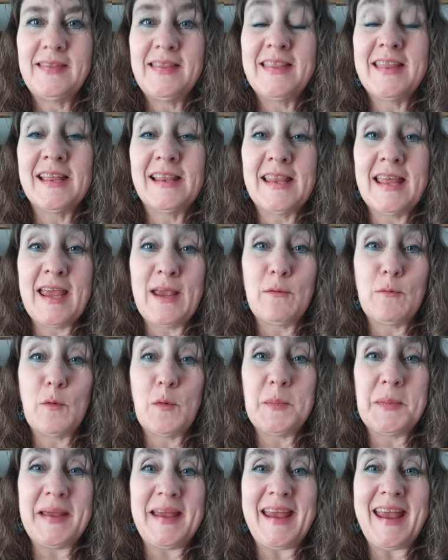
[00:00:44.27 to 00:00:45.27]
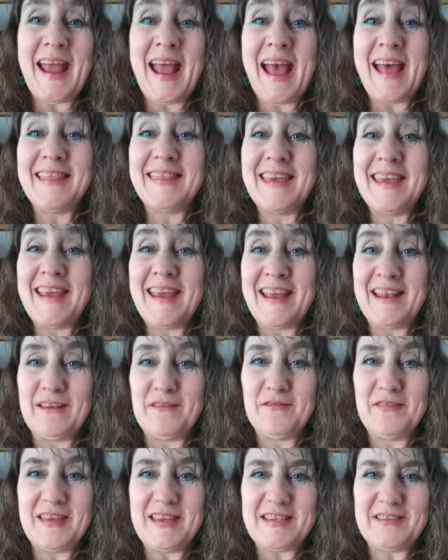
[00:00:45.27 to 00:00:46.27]
The link will be at the end
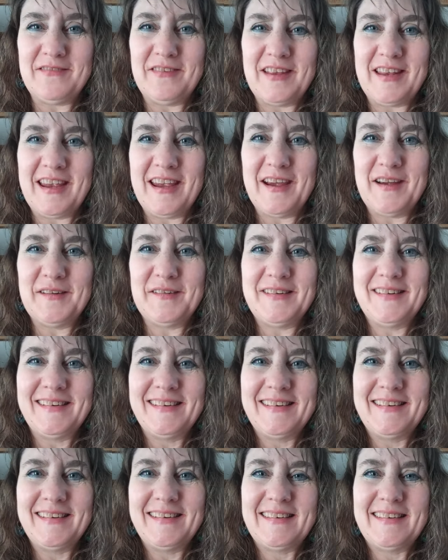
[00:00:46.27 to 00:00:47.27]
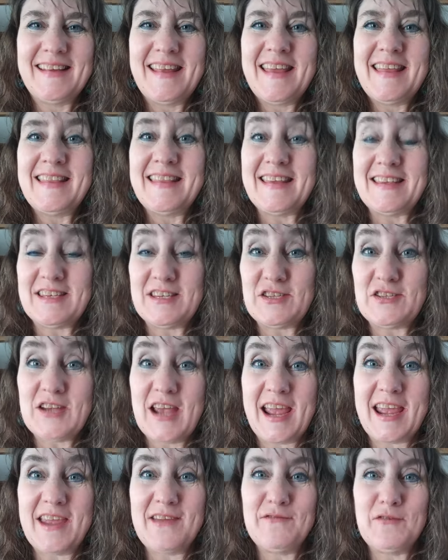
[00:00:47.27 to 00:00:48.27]
of this video. This is
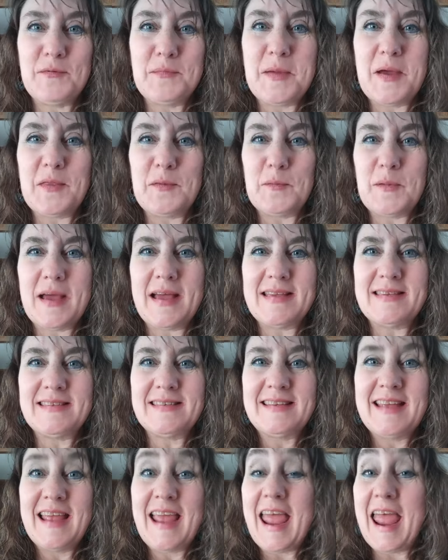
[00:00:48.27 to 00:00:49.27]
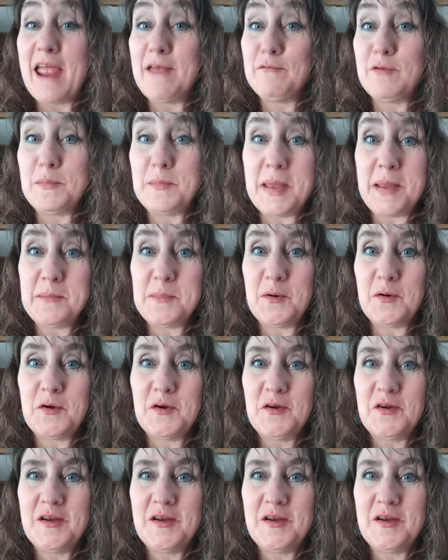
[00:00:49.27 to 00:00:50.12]
Jackie from Motherwize, and remember,